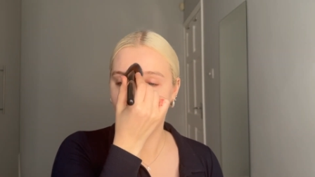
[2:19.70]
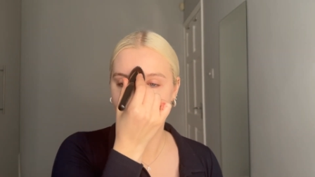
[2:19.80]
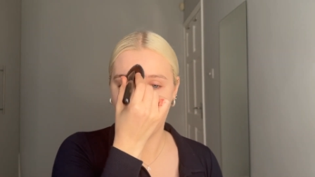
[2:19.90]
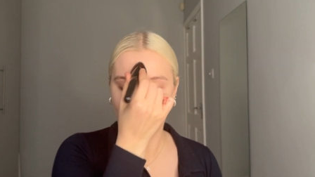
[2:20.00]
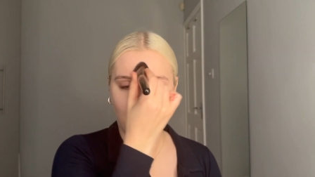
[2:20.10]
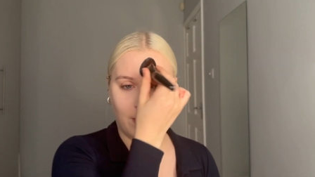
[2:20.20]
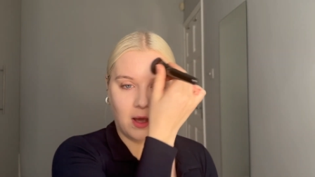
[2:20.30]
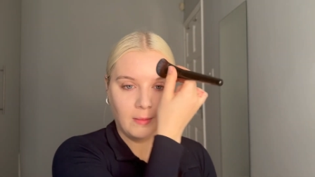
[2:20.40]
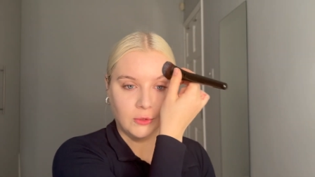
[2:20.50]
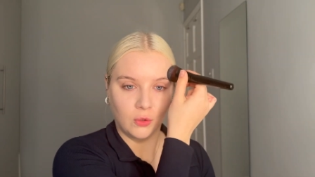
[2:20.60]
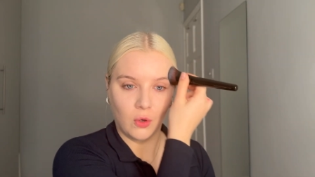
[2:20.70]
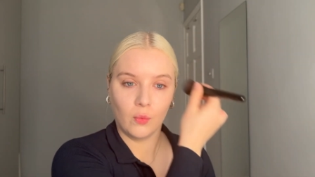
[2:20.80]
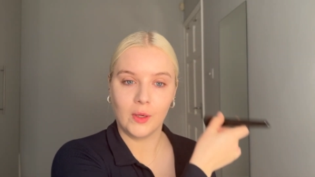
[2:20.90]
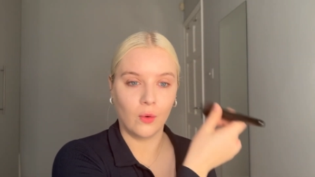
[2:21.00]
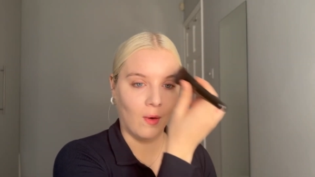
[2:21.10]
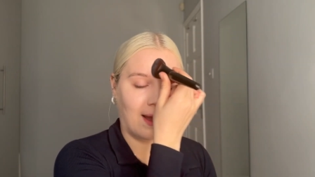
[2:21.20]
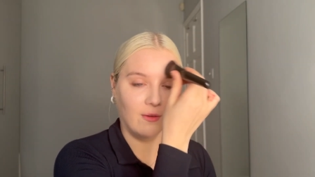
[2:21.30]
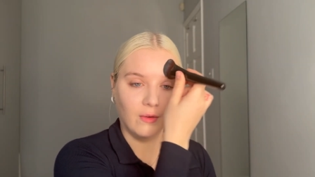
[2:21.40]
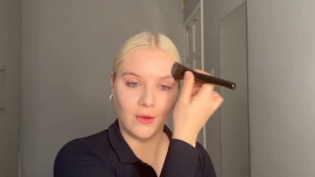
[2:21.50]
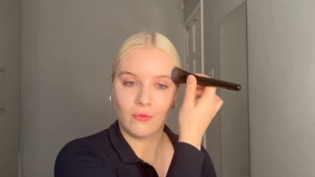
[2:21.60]
Um, I'm sure we all
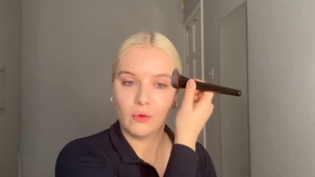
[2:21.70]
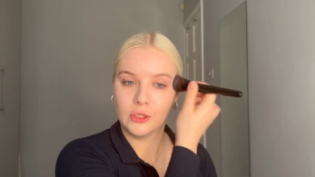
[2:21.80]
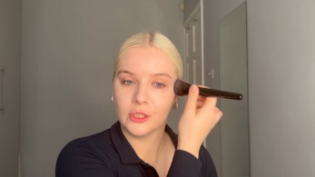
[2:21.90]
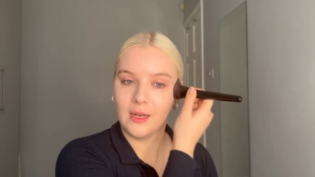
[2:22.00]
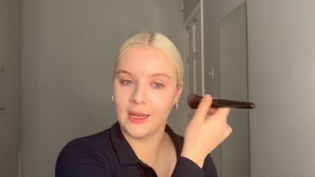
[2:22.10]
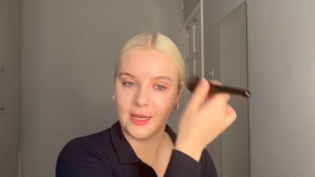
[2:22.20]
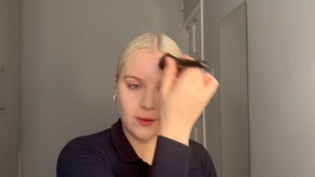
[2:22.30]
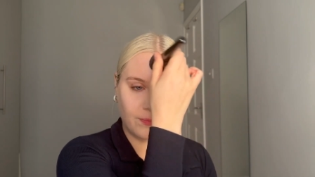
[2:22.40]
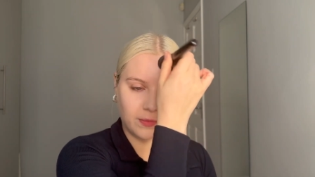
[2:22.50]
have, unfortunately.